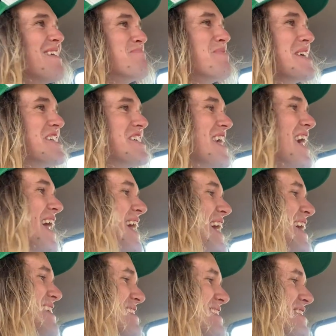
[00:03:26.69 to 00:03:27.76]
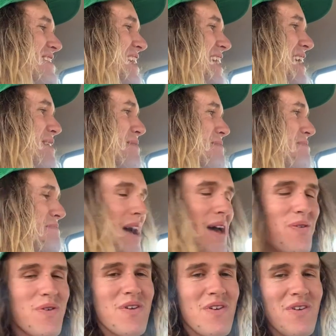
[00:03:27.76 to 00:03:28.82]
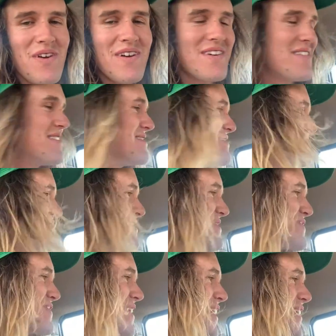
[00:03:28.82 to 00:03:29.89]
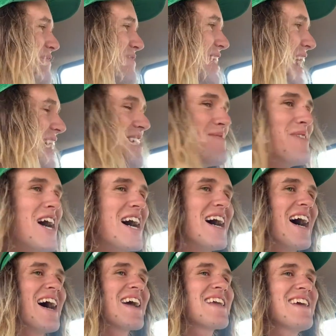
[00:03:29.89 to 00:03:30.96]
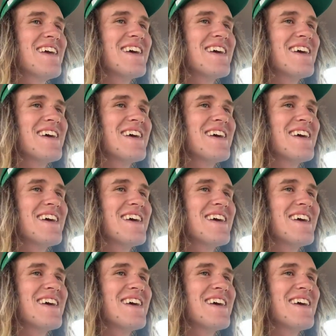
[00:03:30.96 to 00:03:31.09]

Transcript: Big shout out to Matthew from Calamar Ag.